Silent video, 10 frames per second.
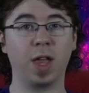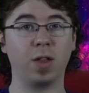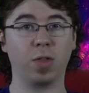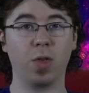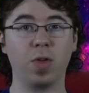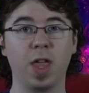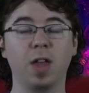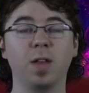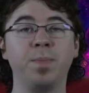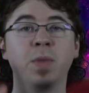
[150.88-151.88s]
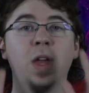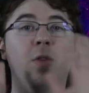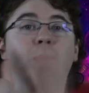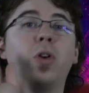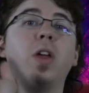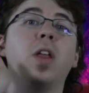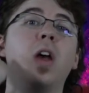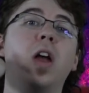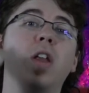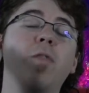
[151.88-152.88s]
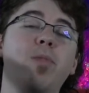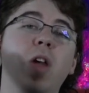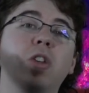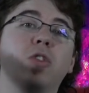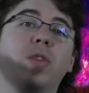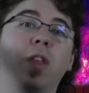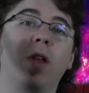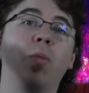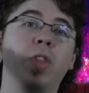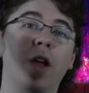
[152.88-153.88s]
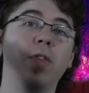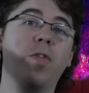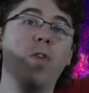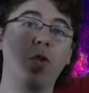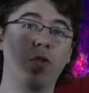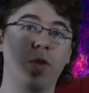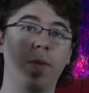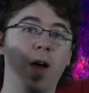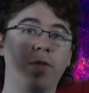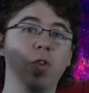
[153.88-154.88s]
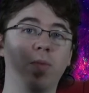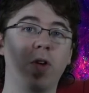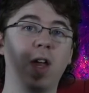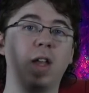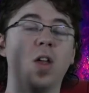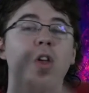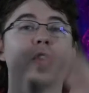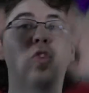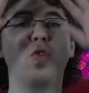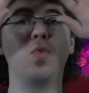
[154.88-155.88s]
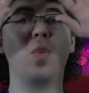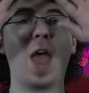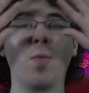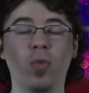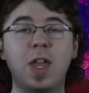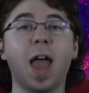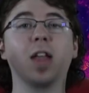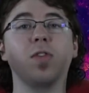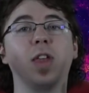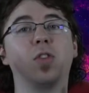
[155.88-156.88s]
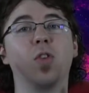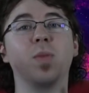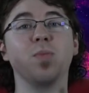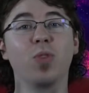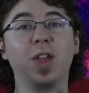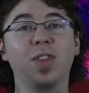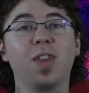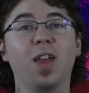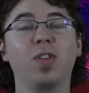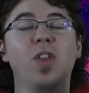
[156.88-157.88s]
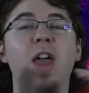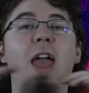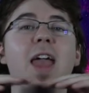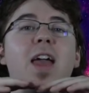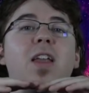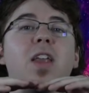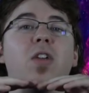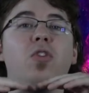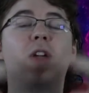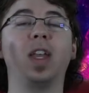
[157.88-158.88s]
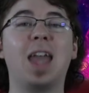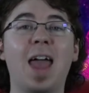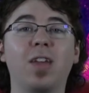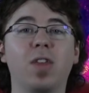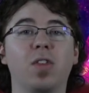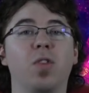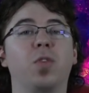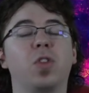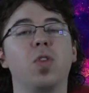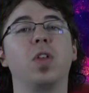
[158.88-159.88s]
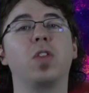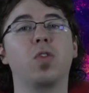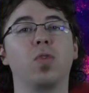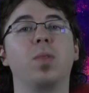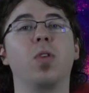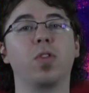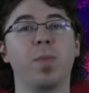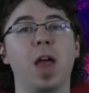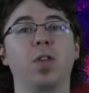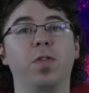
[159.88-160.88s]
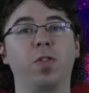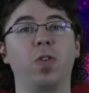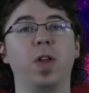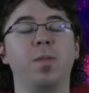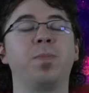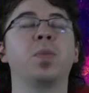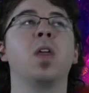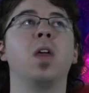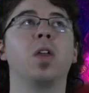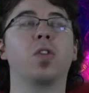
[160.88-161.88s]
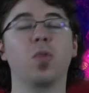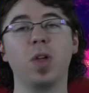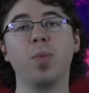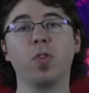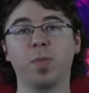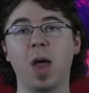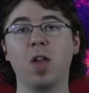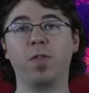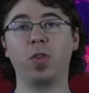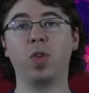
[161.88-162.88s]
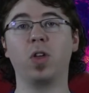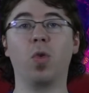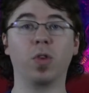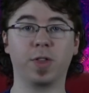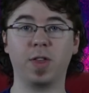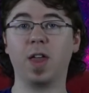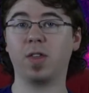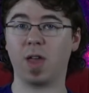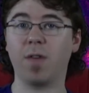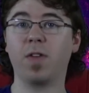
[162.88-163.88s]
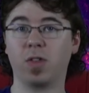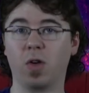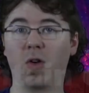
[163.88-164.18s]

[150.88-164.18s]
gland is located, it'll put enough pressure within, within the fulcrum of your brain to reactivate dormant brain cells and create an excess of what's known as cerebrospinal fluid. Cerebrospinal fluid, or C S F as